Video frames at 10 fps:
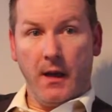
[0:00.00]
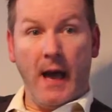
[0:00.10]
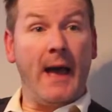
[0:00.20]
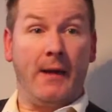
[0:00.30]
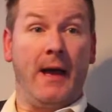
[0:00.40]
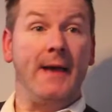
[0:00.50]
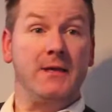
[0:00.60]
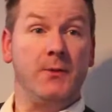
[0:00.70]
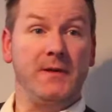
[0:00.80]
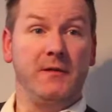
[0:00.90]

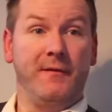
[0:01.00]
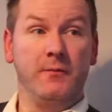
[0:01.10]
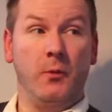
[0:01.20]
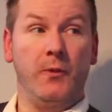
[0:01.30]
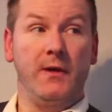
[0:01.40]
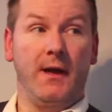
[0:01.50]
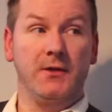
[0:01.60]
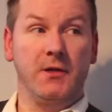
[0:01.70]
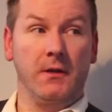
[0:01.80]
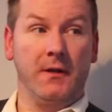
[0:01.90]
Haggis Western Films. When we're
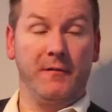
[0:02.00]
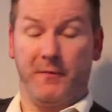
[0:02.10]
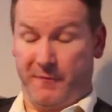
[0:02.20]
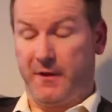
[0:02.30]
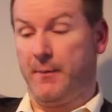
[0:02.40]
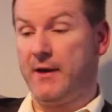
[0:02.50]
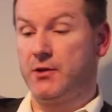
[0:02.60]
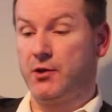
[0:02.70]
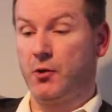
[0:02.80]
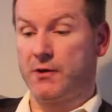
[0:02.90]
actually, funny you
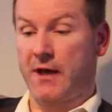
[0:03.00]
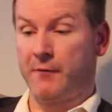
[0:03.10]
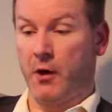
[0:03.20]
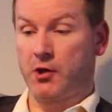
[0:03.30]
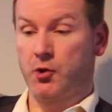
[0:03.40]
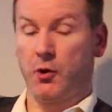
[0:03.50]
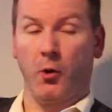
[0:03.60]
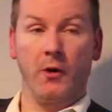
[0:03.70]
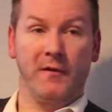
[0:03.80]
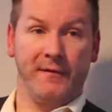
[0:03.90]
mention shorts, I've got a short
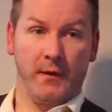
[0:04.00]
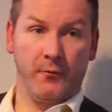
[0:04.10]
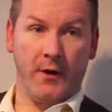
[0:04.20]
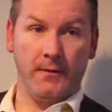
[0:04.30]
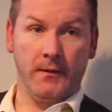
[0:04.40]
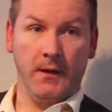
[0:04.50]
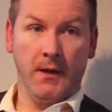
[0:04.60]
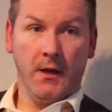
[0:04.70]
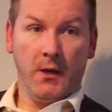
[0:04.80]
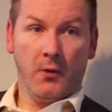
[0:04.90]
horror film written,
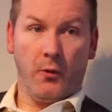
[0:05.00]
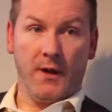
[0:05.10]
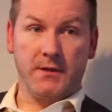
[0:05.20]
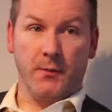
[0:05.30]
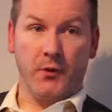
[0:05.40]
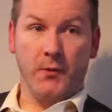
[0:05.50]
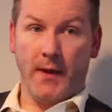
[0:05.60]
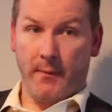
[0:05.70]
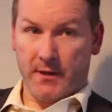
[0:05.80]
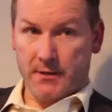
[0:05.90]
which is about
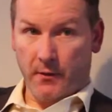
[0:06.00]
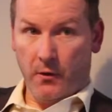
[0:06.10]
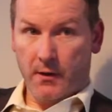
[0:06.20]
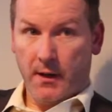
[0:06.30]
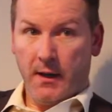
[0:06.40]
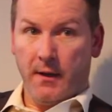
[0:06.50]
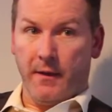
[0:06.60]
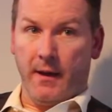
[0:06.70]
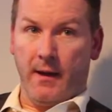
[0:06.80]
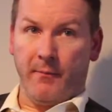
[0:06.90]
20 minutes long,
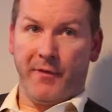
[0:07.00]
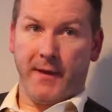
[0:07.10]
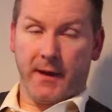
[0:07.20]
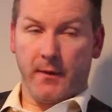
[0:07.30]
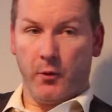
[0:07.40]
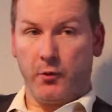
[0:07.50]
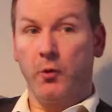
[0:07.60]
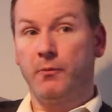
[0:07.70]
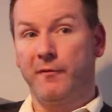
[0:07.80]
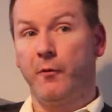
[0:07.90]
that I'm thinking about
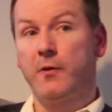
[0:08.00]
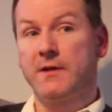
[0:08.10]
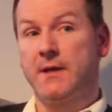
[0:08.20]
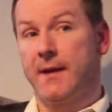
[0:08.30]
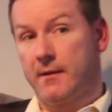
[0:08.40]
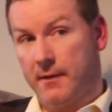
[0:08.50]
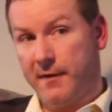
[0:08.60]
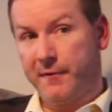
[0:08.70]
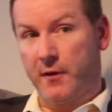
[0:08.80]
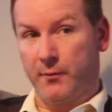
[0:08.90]
doing before the Second
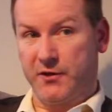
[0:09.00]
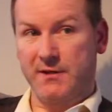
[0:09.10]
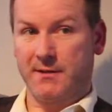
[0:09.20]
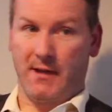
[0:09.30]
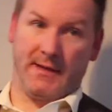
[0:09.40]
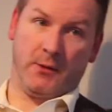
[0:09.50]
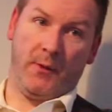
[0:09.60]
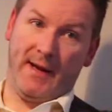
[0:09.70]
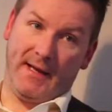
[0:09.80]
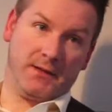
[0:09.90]
Life Club, just as a
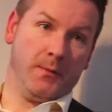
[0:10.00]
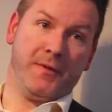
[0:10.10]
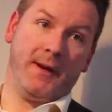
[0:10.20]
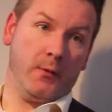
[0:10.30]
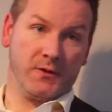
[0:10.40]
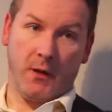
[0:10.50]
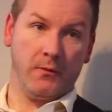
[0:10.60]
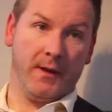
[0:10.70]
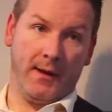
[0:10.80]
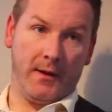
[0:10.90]
way to get something else
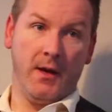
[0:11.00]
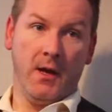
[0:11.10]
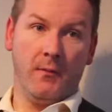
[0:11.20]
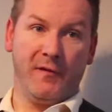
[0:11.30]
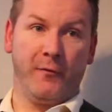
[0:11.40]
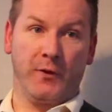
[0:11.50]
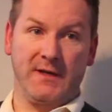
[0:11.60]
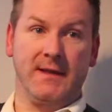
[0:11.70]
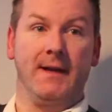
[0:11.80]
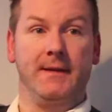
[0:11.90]
out there before I
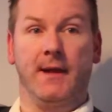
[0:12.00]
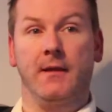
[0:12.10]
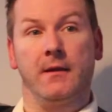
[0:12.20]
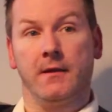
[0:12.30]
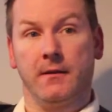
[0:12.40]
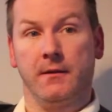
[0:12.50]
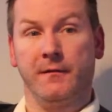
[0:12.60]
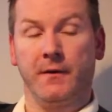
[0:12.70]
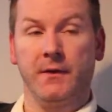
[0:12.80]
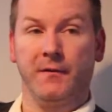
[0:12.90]
start to get the
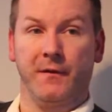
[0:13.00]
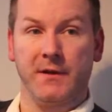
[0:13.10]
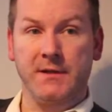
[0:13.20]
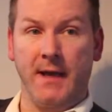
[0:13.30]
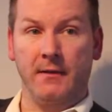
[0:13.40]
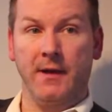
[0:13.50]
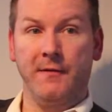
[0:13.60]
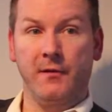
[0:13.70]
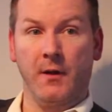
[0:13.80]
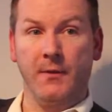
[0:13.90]
funding for the Second
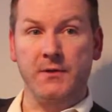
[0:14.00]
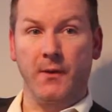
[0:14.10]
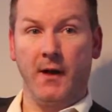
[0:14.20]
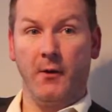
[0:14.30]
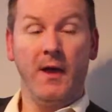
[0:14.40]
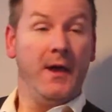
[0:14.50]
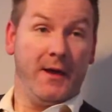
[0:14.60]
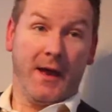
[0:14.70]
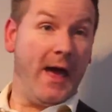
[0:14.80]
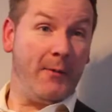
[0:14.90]
Life Club as well.
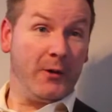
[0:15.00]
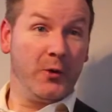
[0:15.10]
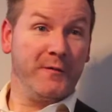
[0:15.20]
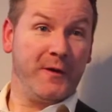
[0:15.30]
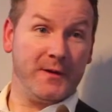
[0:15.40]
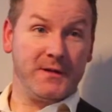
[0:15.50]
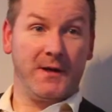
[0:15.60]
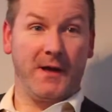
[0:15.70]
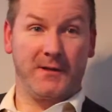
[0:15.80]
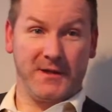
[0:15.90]
We're looking for
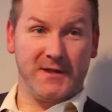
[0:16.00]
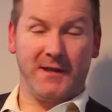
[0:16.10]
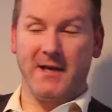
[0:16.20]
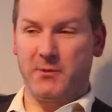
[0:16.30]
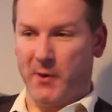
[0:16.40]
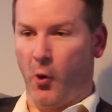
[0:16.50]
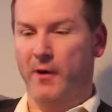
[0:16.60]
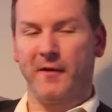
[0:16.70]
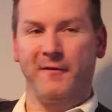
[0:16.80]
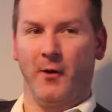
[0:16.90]
it's just a nice wee
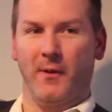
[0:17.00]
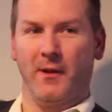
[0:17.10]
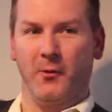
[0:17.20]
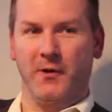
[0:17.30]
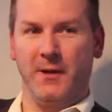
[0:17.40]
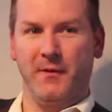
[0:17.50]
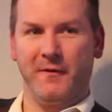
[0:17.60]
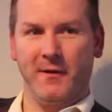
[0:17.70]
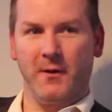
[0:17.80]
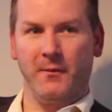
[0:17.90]
horror film, a little creepy
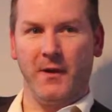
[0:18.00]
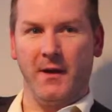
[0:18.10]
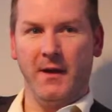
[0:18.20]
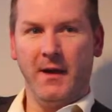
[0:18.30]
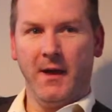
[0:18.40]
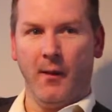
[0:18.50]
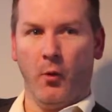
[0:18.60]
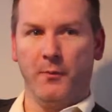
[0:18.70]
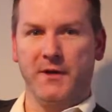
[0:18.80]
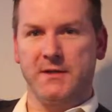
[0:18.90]
film that I'm
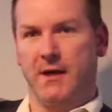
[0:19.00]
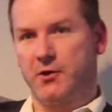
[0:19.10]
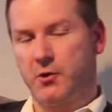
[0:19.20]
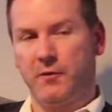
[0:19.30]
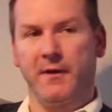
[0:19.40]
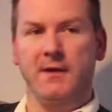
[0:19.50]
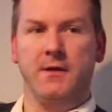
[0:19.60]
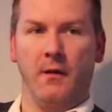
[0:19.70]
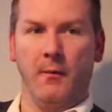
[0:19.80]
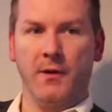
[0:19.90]
hoping to start shooting over the next
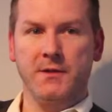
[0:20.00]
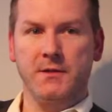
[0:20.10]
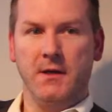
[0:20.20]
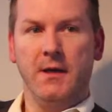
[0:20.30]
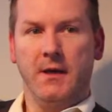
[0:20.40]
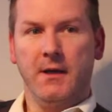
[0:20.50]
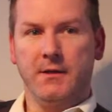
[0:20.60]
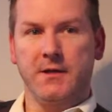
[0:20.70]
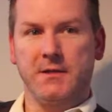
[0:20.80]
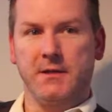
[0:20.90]
couple of months,
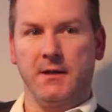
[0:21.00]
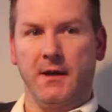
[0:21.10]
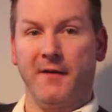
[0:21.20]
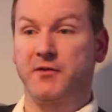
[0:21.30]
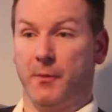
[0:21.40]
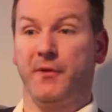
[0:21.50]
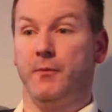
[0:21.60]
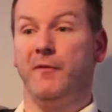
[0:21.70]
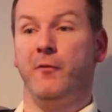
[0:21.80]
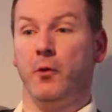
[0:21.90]
just to have
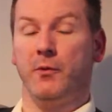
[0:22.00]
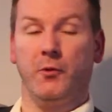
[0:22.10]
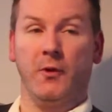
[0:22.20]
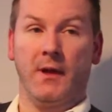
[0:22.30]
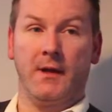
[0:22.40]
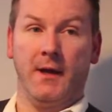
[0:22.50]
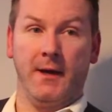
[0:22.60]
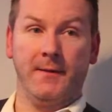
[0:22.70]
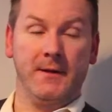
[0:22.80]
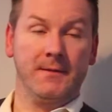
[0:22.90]
something before we do
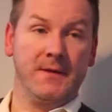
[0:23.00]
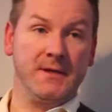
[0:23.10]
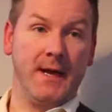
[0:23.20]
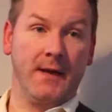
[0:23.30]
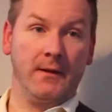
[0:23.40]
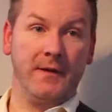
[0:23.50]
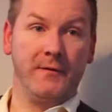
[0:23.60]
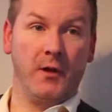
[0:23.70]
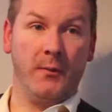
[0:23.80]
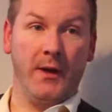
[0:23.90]
the Second Life Club.